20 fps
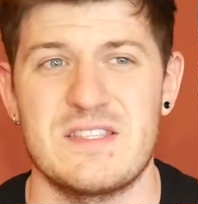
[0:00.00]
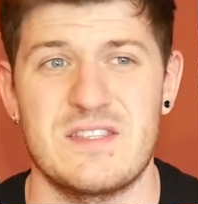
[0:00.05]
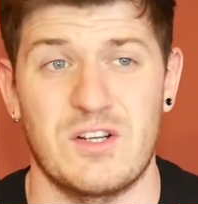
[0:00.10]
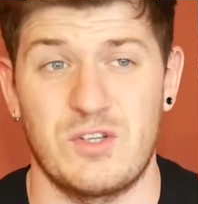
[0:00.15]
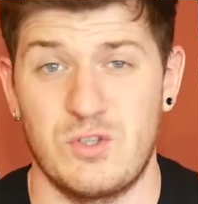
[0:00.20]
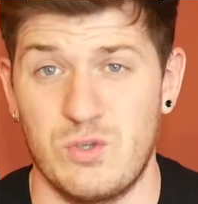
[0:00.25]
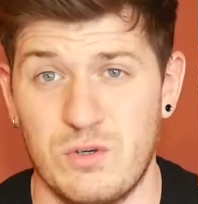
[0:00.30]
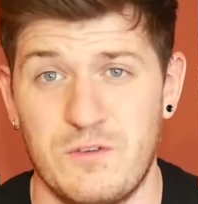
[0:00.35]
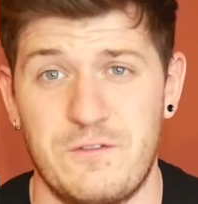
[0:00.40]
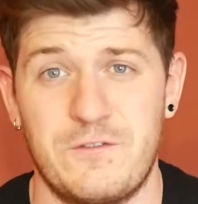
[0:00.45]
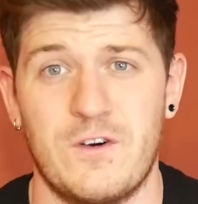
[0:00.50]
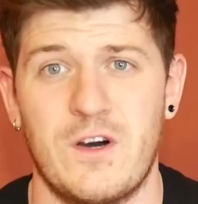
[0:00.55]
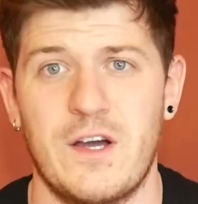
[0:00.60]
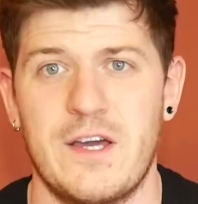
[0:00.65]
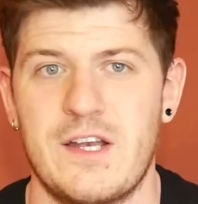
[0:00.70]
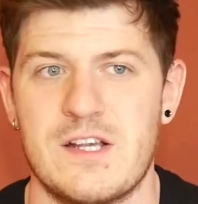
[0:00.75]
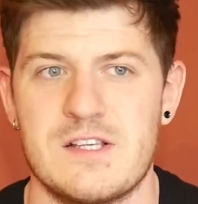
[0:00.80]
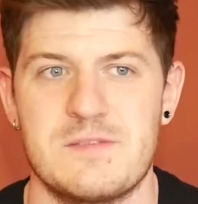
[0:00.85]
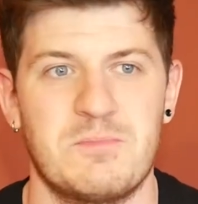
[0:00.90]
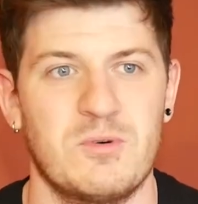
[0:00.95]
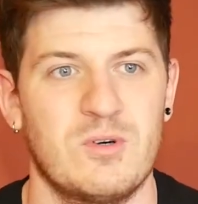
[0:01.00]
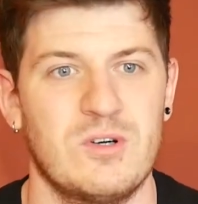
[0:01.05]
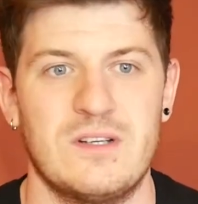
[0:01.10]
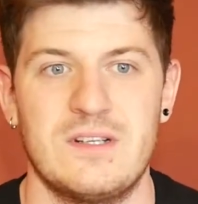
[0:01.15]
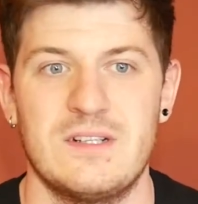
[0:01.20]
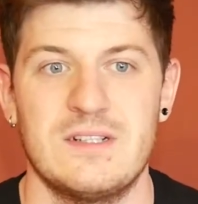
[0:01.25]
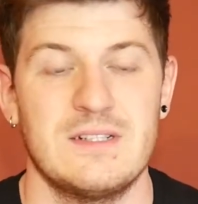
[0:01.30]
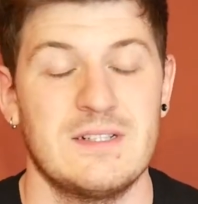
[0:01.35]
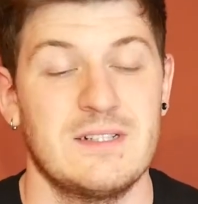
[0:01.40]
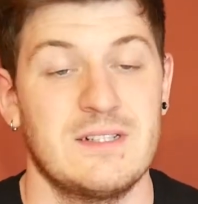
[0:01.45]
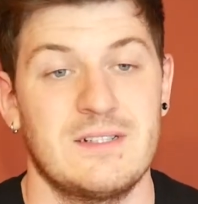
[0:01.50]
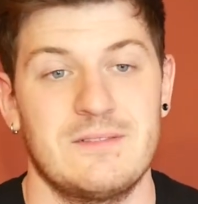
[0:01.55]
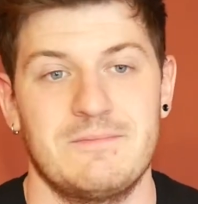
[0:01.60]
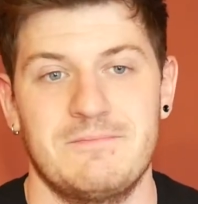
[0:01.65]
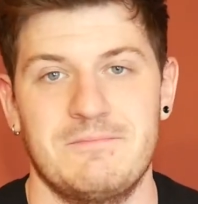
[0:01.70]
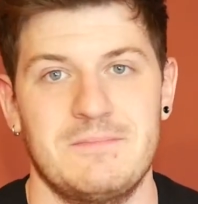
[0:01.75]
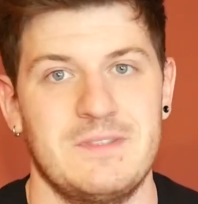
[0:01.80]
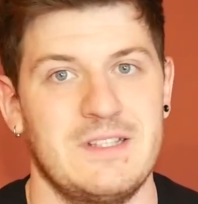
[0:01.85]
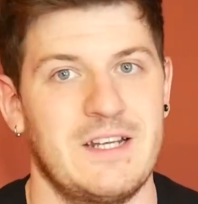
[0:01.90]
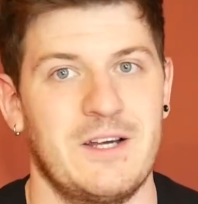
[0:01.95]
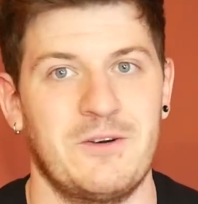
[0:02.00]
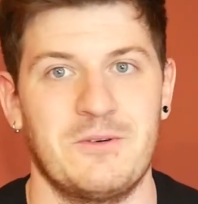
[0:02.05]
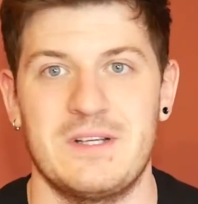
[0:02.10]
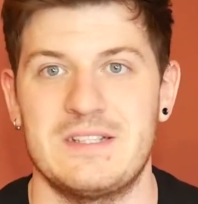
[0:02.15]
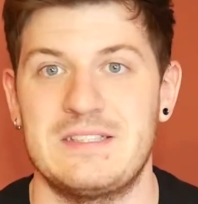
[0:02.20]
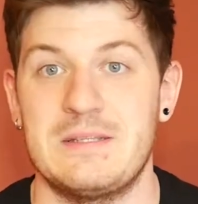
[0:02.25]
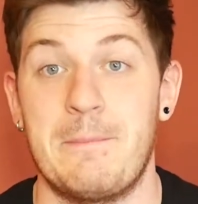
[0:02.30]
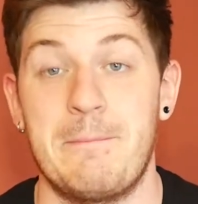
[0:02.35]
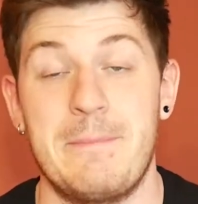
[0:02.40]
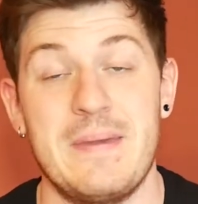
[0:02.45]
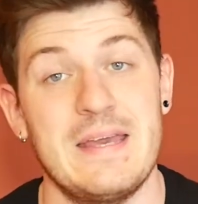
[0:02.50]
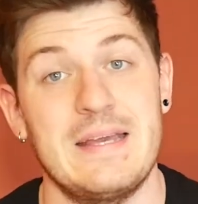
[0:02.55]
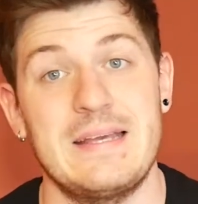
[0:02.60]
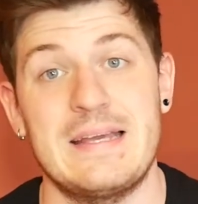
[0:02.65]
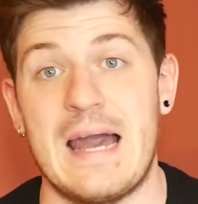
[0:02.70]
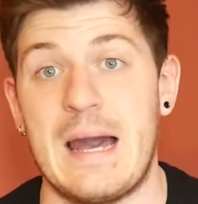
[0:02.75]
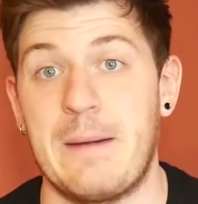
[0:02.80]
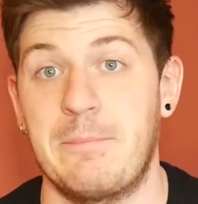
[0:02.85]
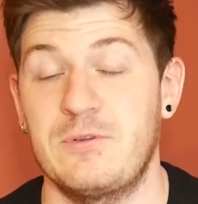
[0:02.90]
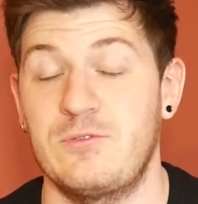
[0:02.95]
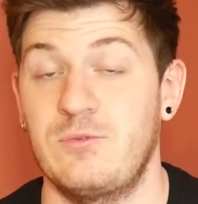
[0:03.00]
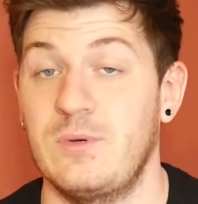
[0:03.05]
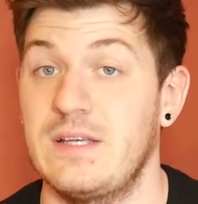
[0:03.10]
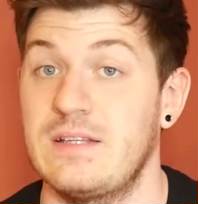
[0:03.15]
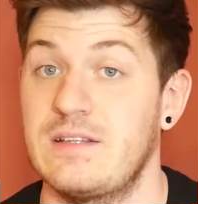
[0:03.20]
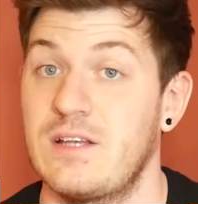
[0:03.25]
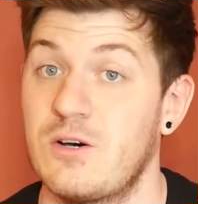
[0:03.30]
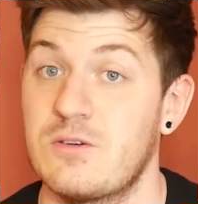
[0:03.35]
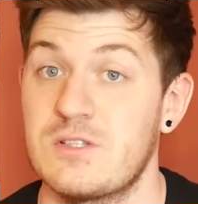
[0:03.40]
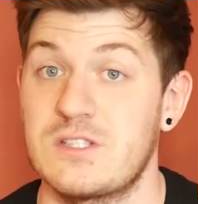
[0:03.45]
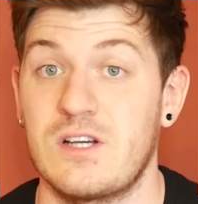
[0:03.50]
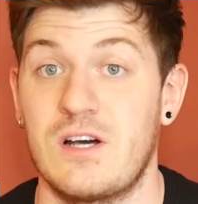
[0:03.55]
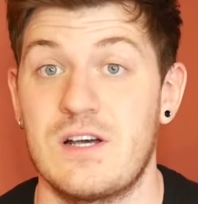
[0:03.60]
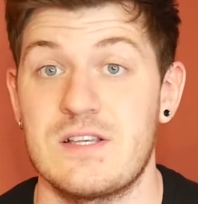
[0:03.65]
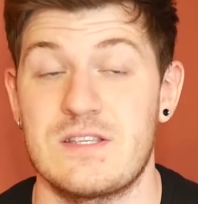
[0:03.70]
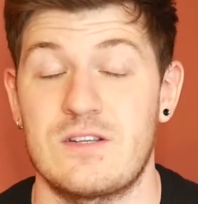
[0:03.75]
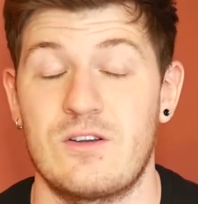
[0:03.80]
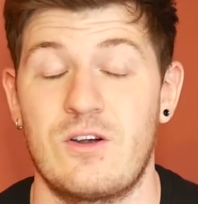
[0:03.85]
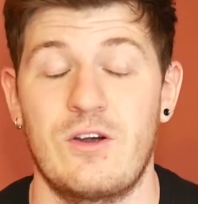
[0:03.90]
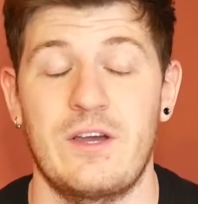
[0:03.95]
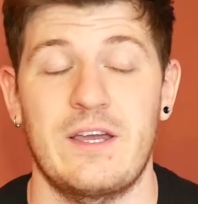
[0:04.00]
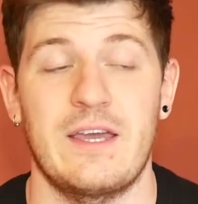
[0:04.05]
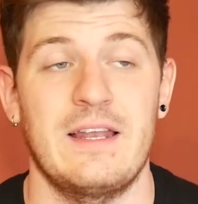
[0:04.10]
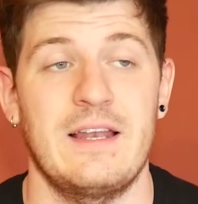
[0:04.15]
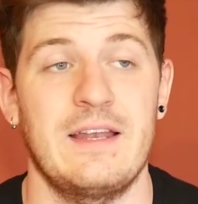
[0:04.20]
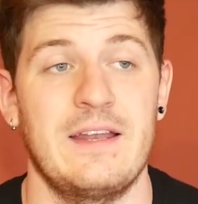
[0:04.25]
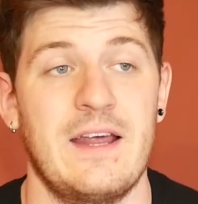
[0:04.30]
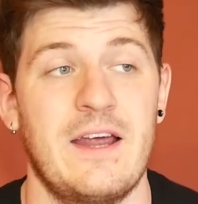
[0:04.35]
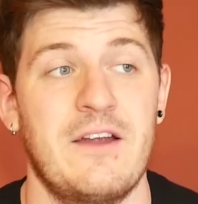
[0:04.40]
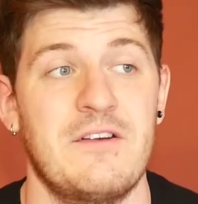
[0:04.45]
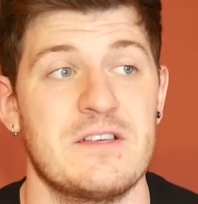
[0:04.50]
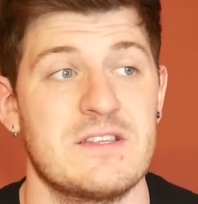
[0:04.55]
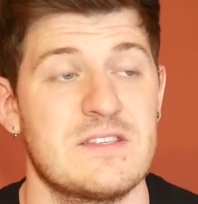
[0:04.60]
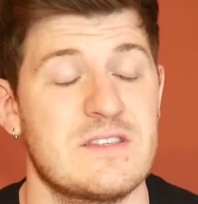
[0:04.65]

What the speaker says: They're good fighters, but it's a big gap between those guys and Jorge Linares.